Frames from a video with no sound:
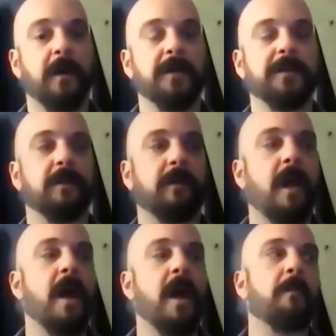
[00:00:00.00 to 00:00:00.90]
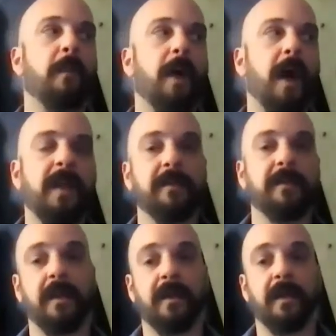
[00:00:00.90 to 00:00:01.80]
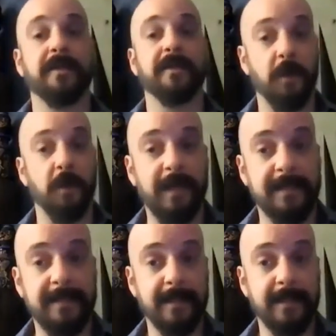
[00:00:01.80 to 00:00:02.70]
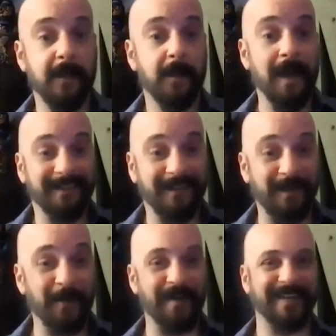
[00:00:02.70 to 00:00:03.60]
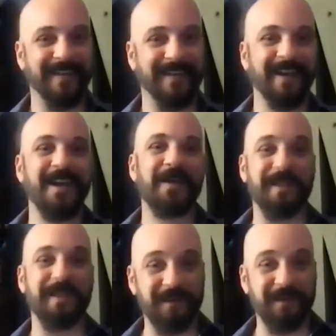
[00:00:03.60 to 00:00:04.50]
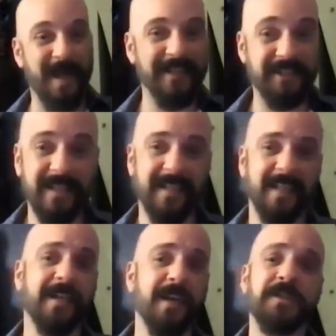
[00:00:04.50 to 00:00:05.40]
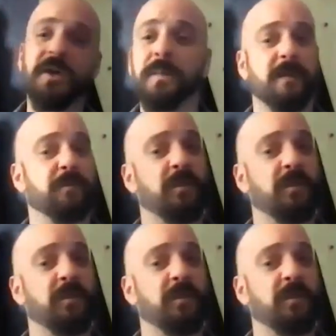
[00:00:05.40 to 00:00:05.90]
personal. My main thing is don't be a dick with your magic, you know, don't be a